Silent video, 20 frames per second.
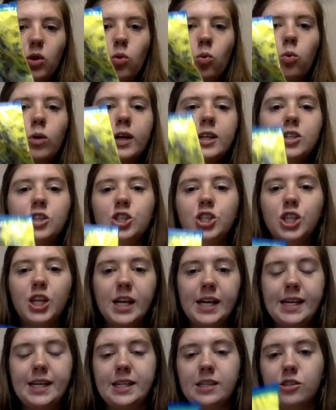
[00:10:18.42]
What
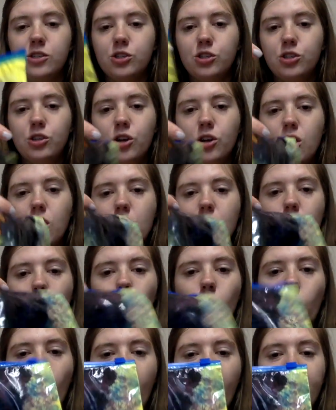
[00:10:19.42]
changed?
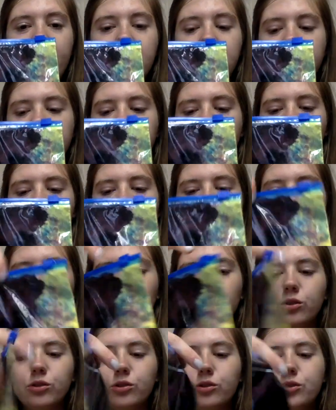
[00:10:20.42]
Why did the
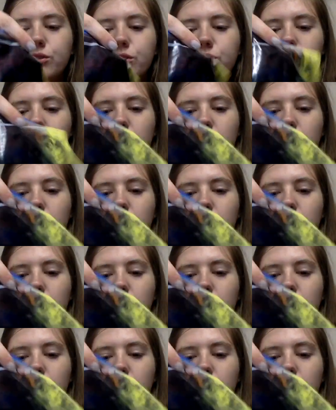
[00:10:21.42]
colors,